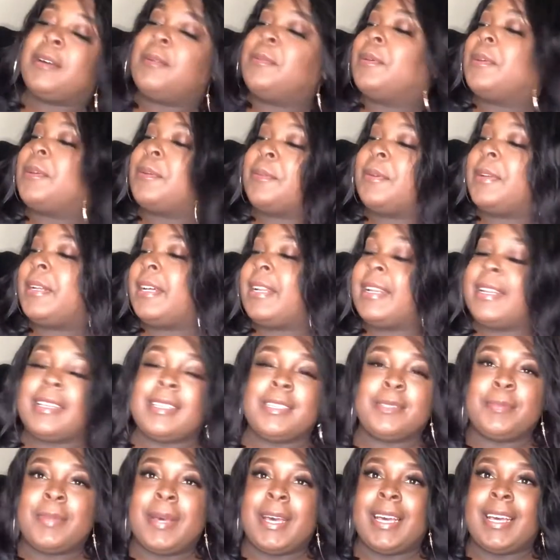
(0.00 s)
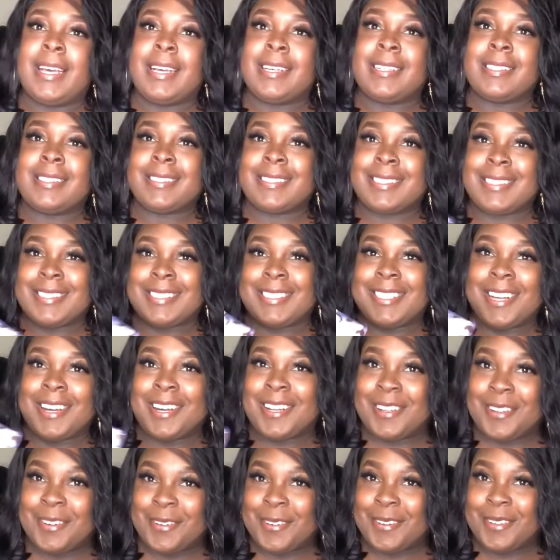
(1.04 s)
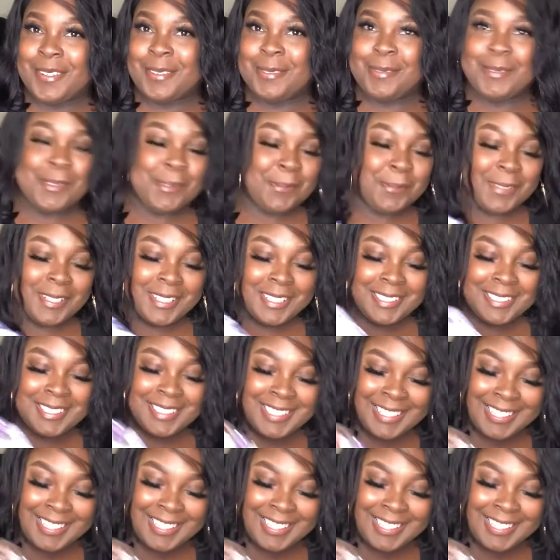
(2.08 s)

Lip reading: don't want to run out of these bags because y'all didn't order them too much.